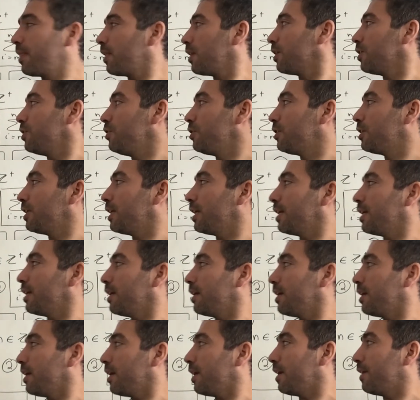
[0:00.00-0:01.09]
you could,
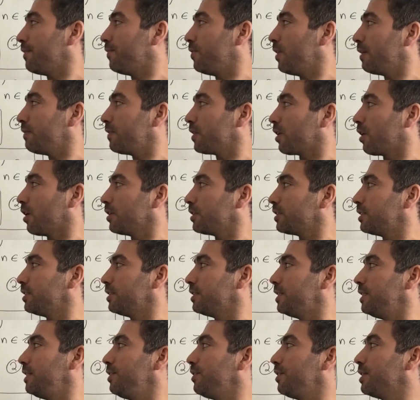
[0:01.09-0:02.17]
if you have a constant
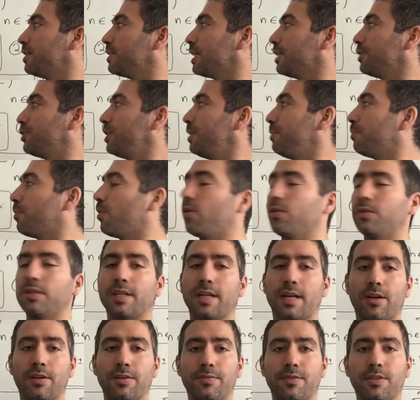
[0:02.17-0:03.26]
c, you could essentially pull it
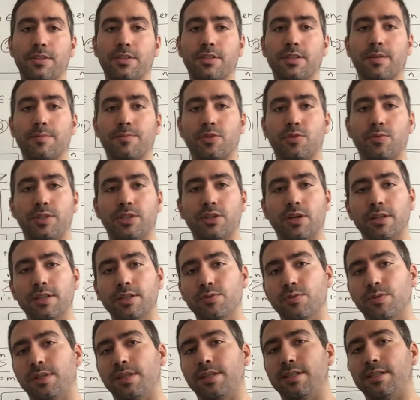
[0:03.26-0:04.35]
out of the sum. So we saw this
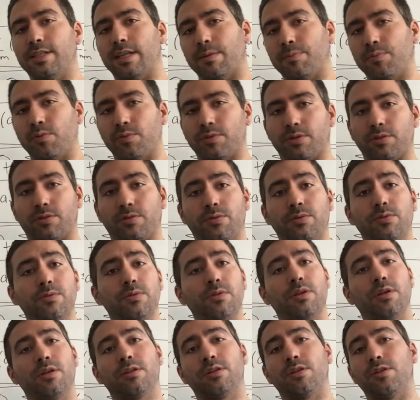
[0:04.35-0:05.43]
with the example with the 2.
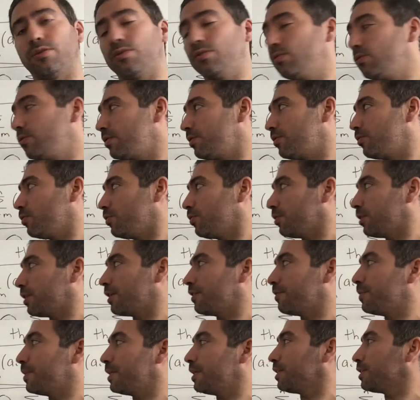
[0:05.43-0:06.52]
The 2 could
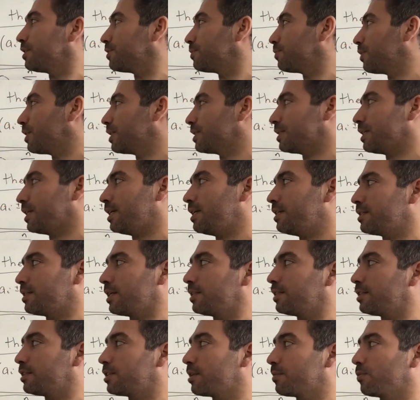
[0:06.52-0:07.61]
have been expressed inside
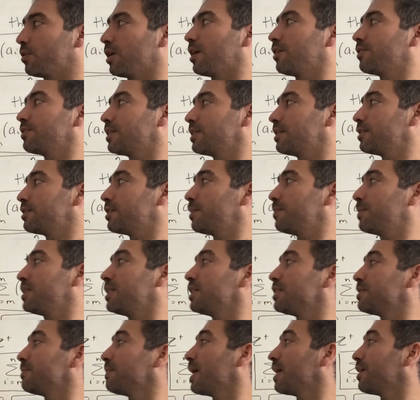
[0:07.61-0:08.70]
the sum or outside the sum, it
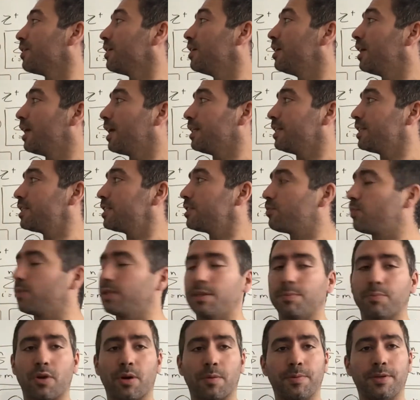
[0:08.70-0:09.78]
doesn't matter. And this is what the
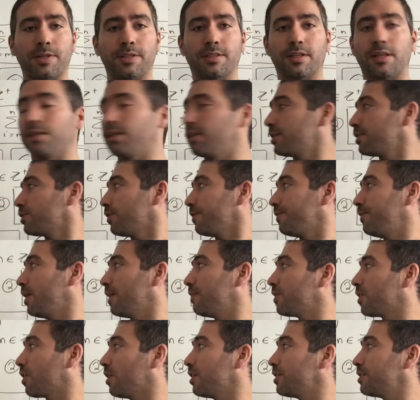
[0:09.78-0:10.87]
property is telling us. So if you have a
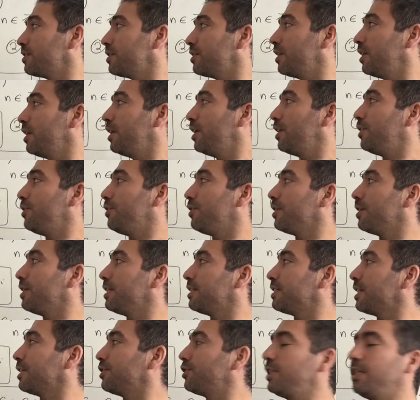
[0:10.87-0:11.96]
constant, you could
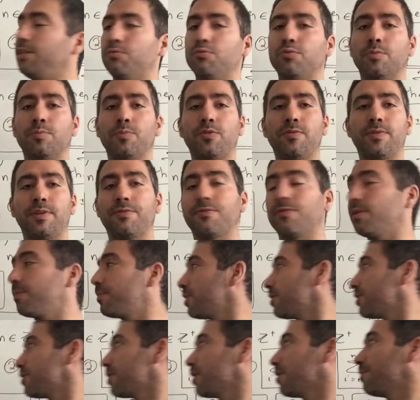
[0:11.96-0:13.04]
essentially remove it from the
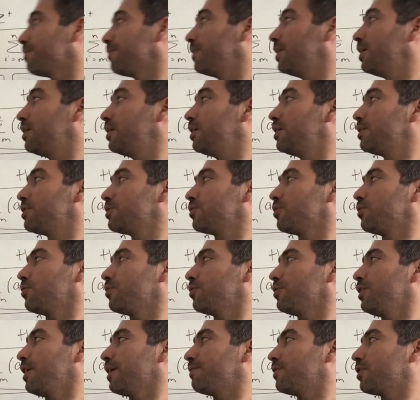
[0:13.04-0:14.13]
sum. So
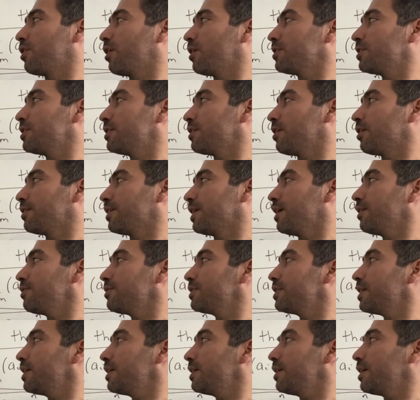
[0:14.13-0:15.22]
you have the constant on the
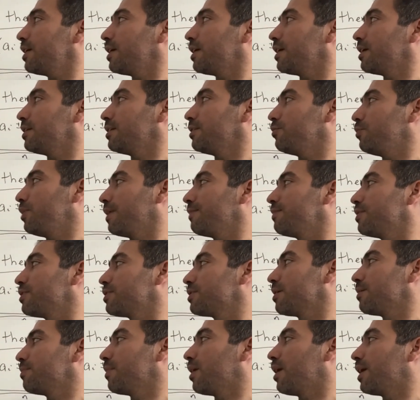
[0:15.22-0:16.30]
outside, and we have the
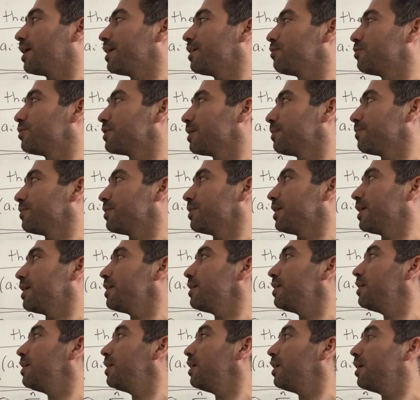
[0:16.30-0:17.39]
sum I equals m to
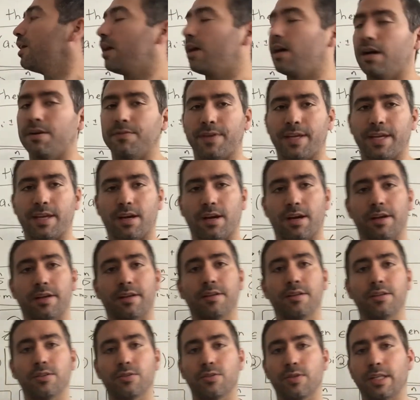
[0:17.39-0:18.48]
n of ai.
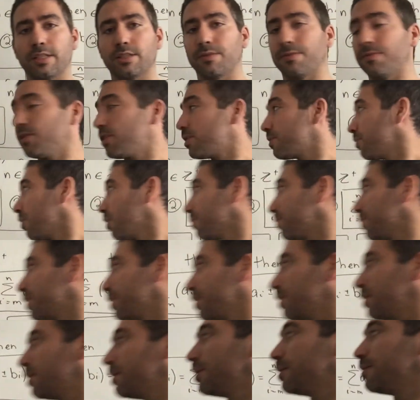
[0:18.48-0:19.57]
So that's the first
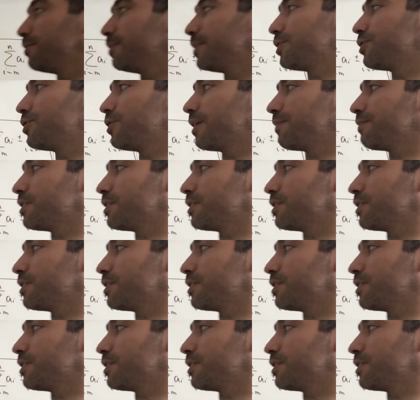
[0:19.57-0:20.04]
property. Make sure you have